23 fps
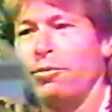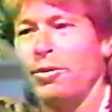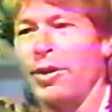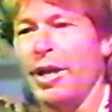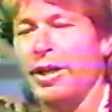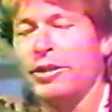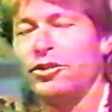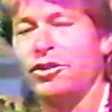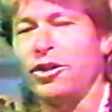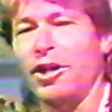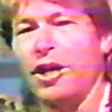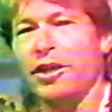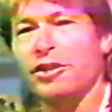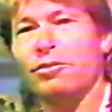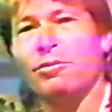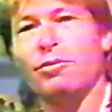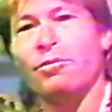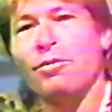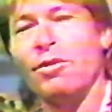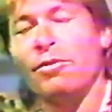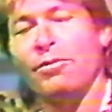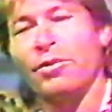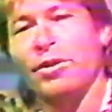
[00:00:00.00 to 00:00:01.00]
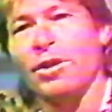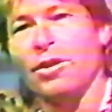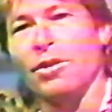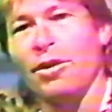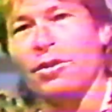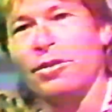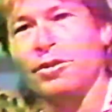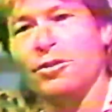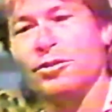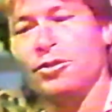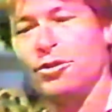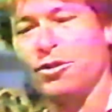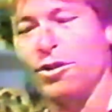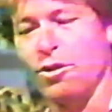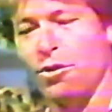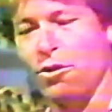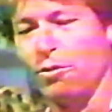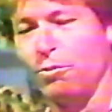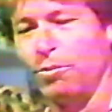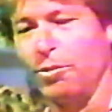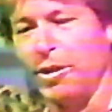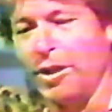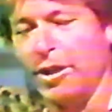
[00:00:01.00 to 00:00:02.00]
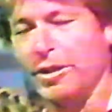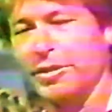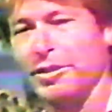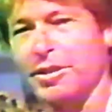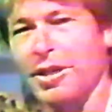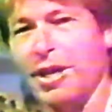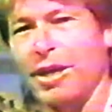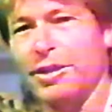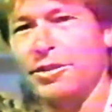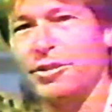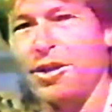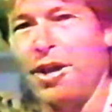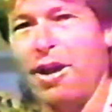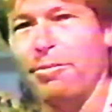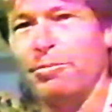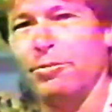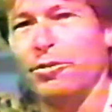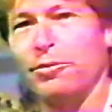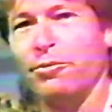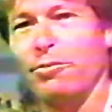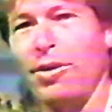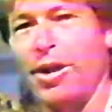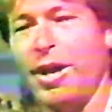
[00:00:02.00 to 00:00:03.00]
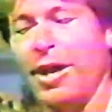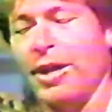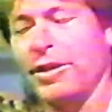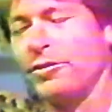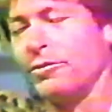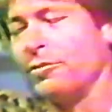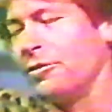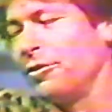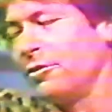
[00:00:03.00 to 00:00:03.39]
We had Joshua Rifkin on the show playing Scott Joplin Rags,